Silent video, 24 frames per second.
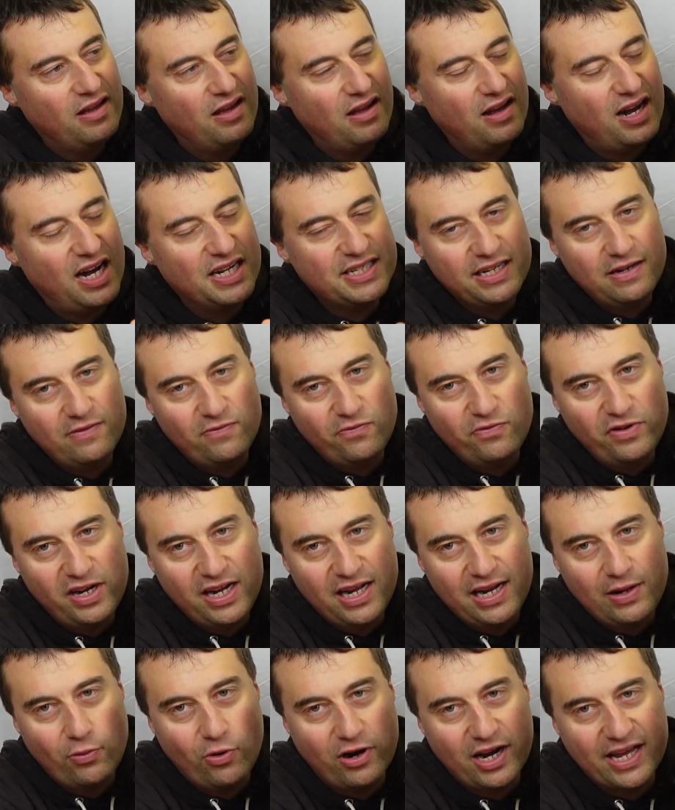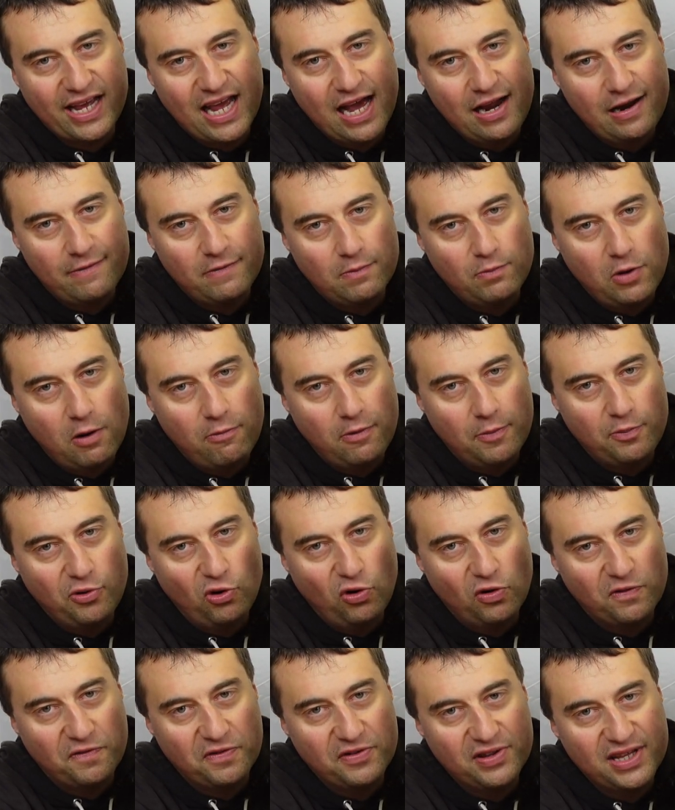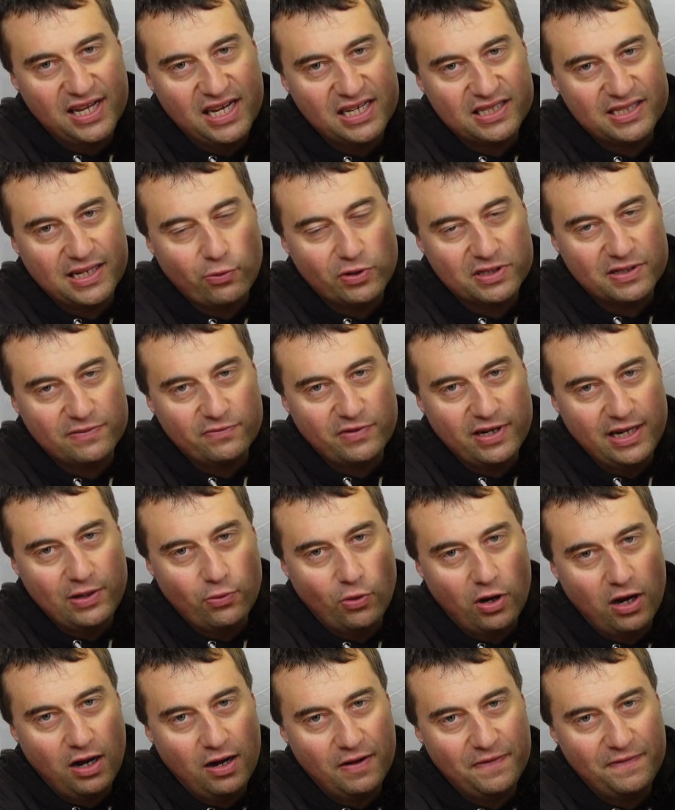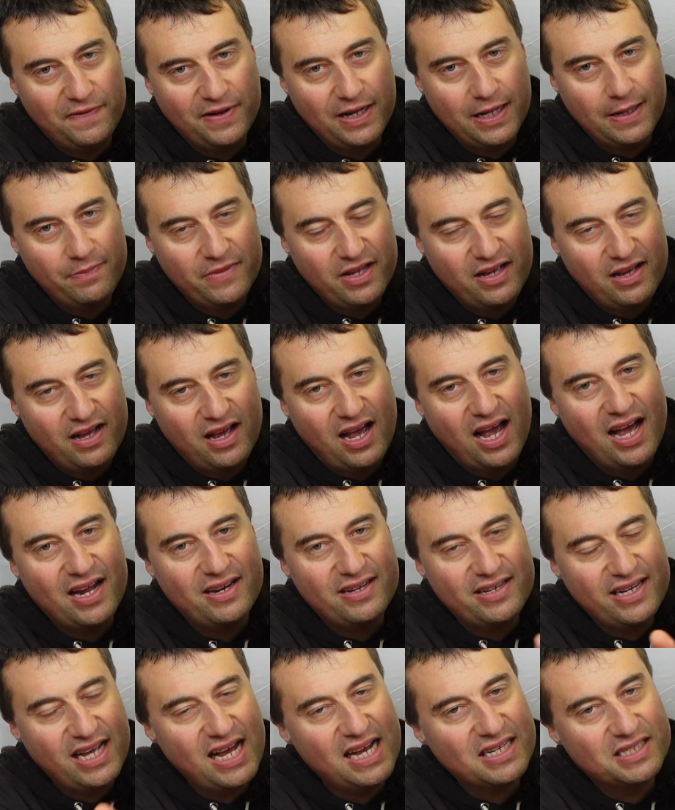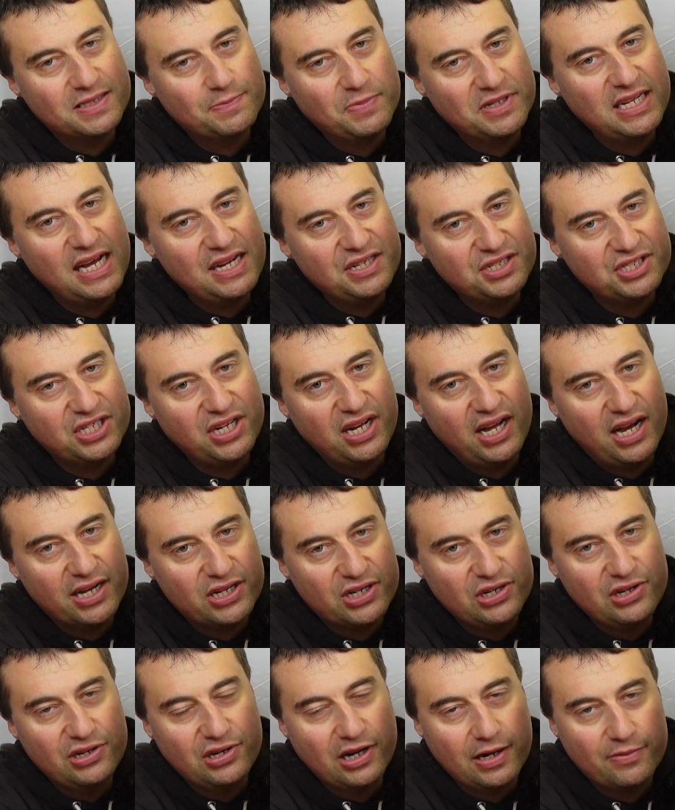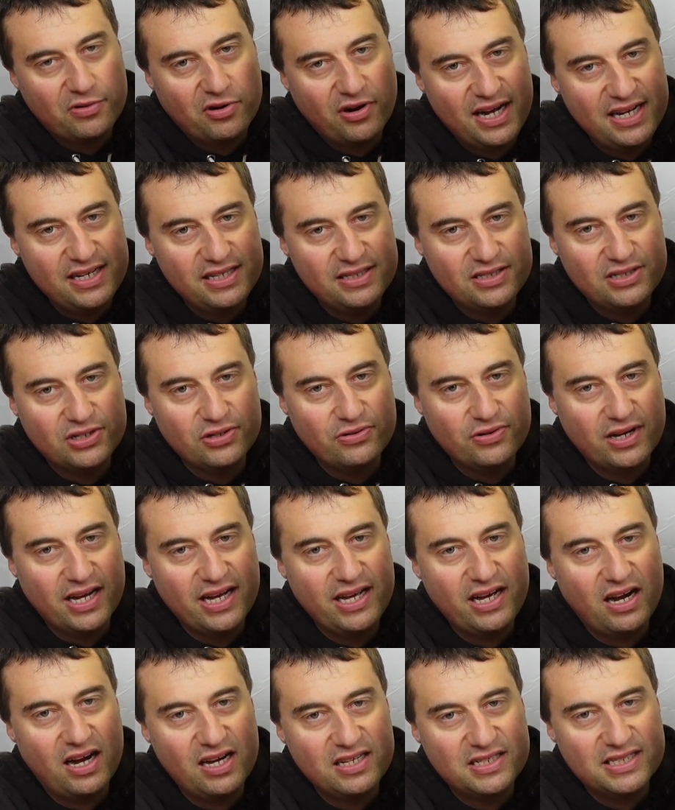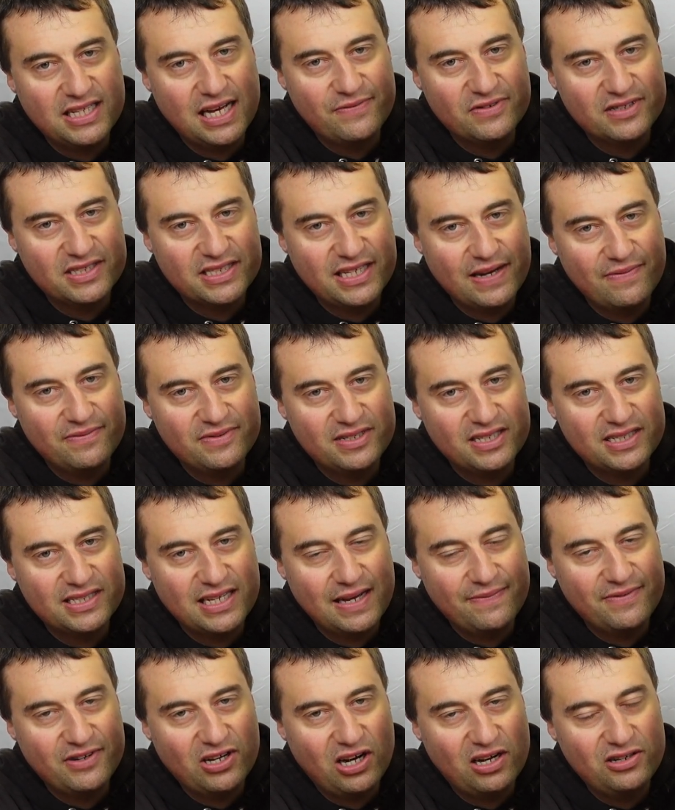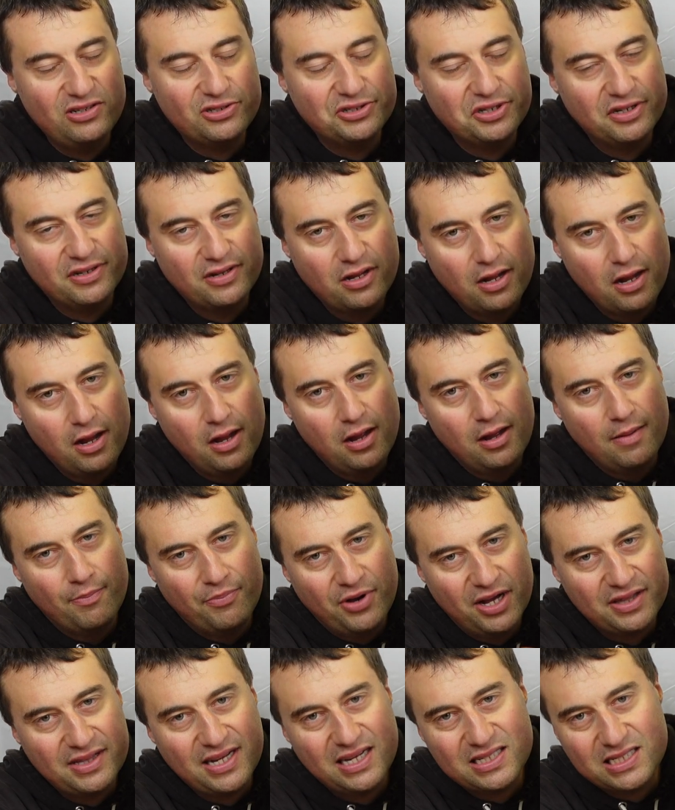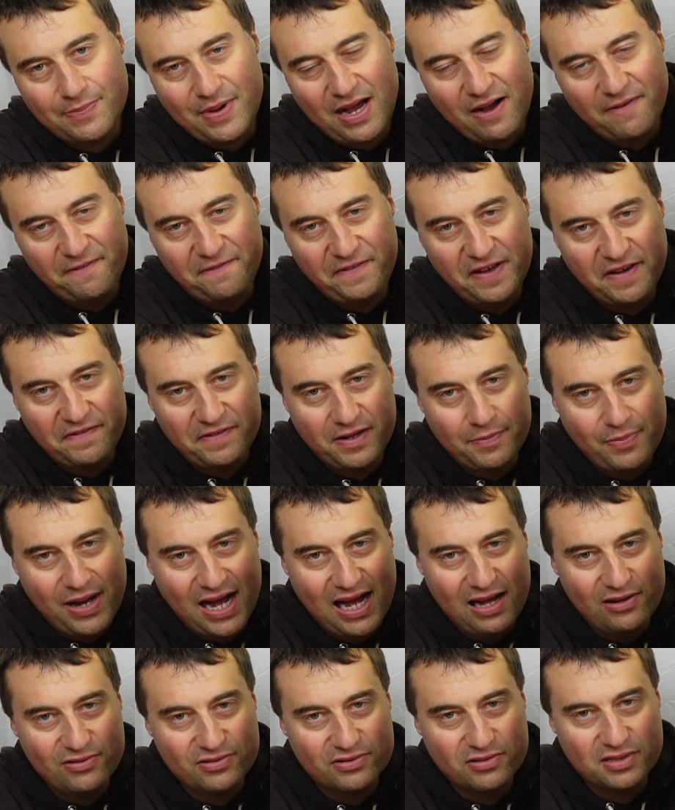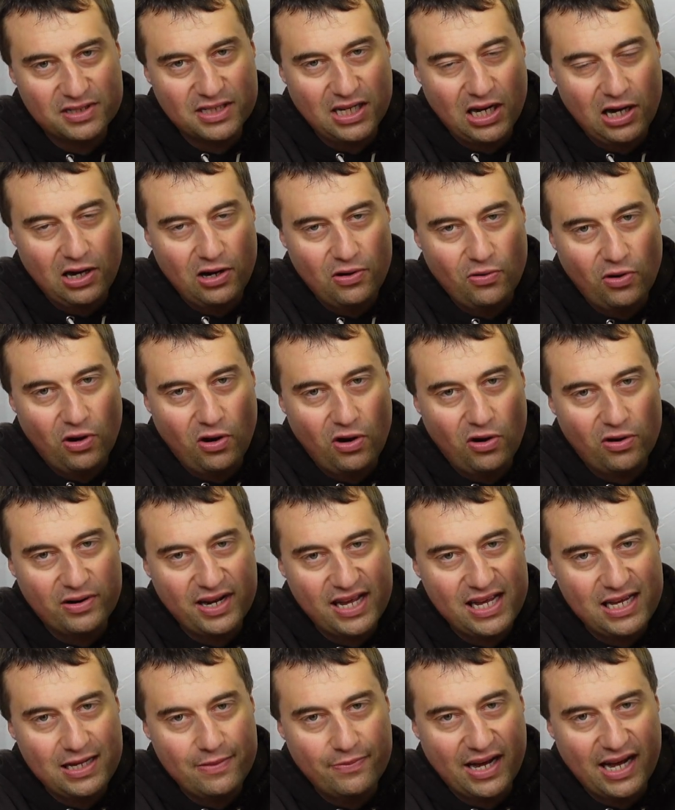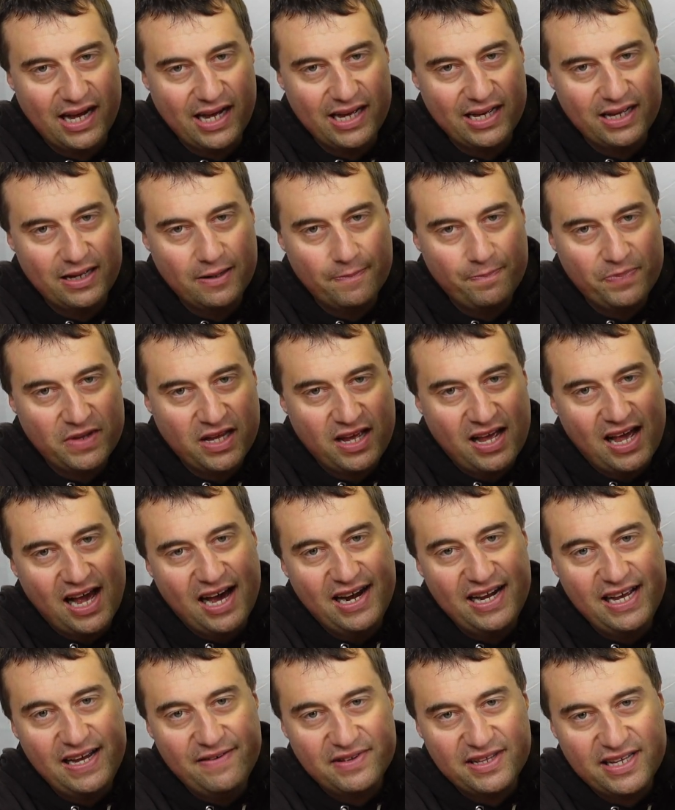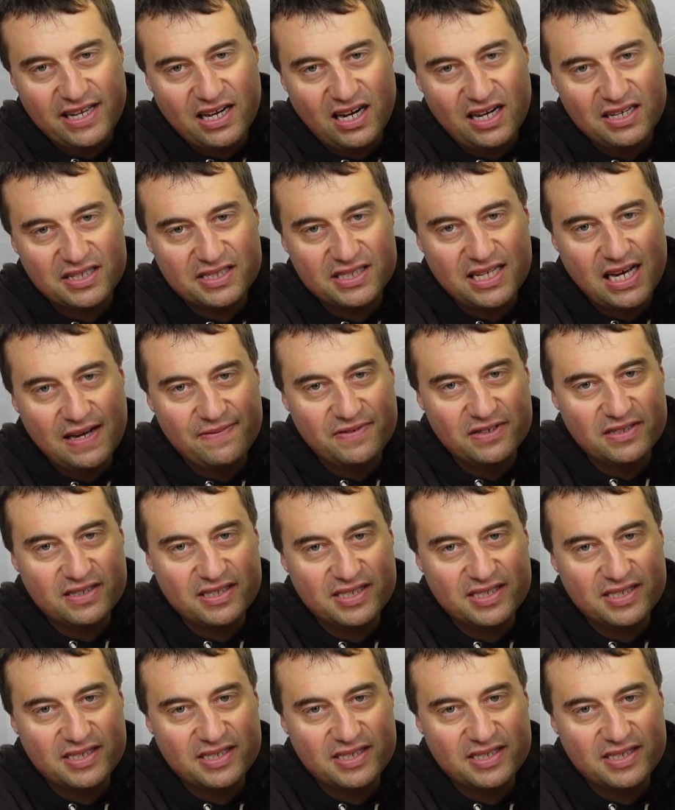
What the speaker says: I didn't really want to get another motherboard for this, it wasn't really worth it. And yes, potentially I could upgrade to a i7 7700, but that's about £50 or so on eBay. And even the i7